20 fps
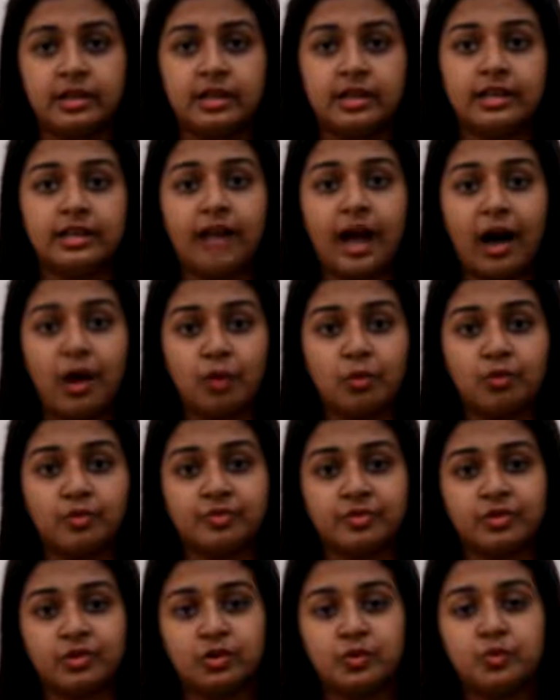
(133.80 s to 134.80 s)

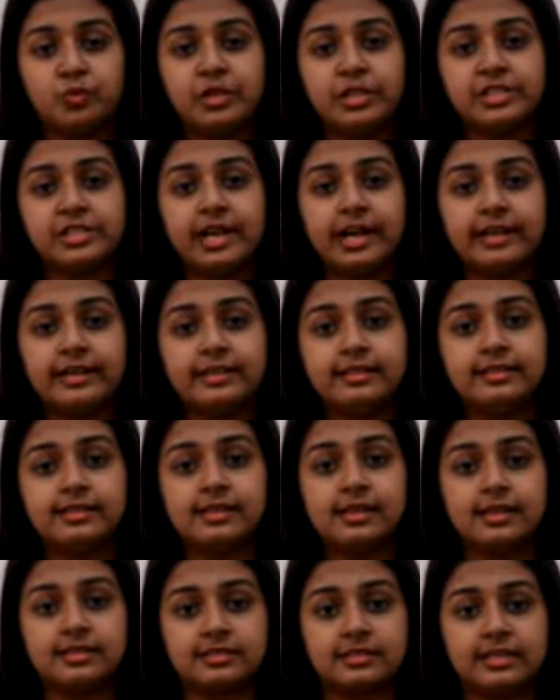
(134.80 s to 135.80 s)
Now, we shall
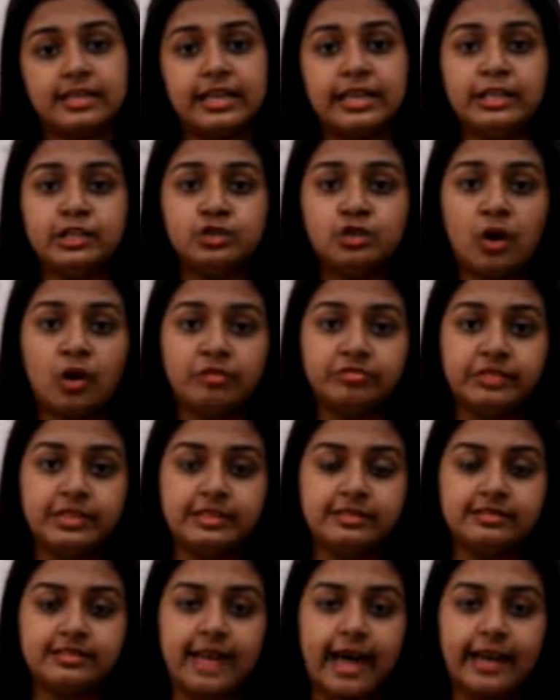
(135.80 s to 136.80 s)
discuss each of
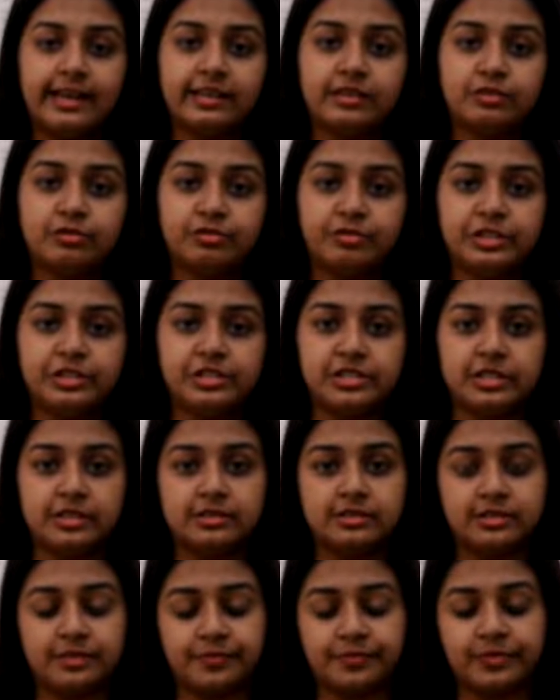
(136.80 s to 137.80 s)
these silent
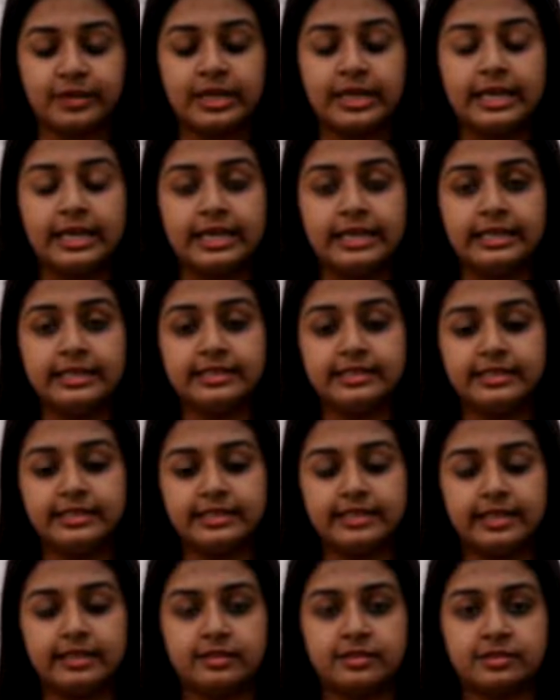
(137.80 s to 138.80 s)
features in
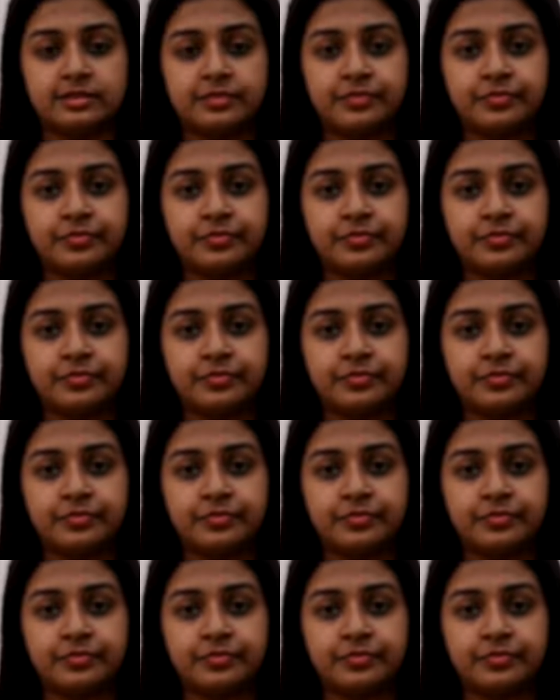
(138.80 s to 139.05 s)
detail.